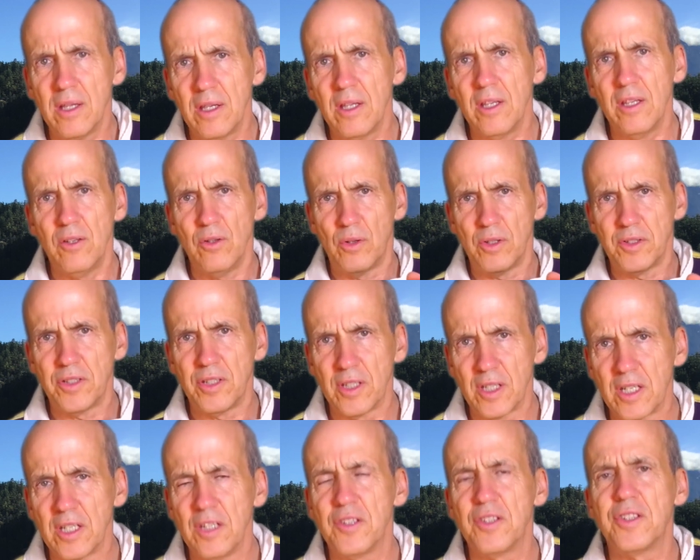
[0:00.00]
it's in a
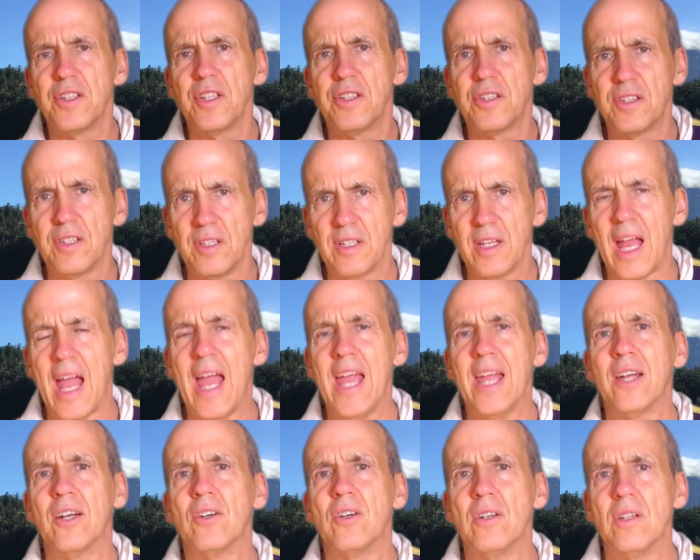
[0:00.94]
consistent
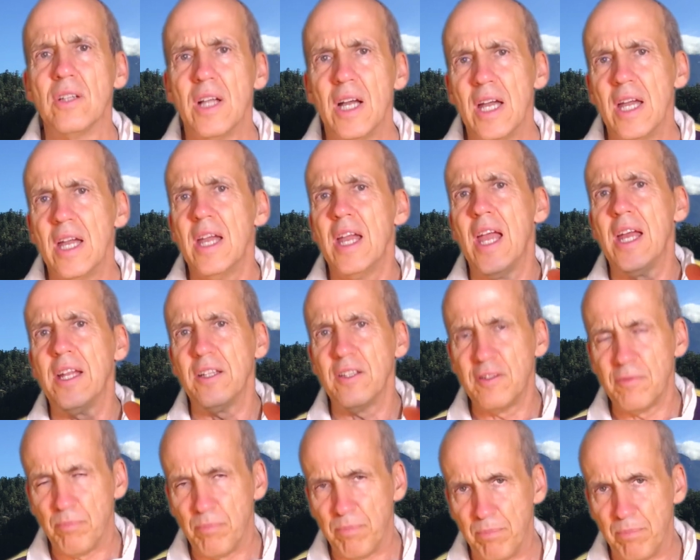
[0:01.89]
angle and it's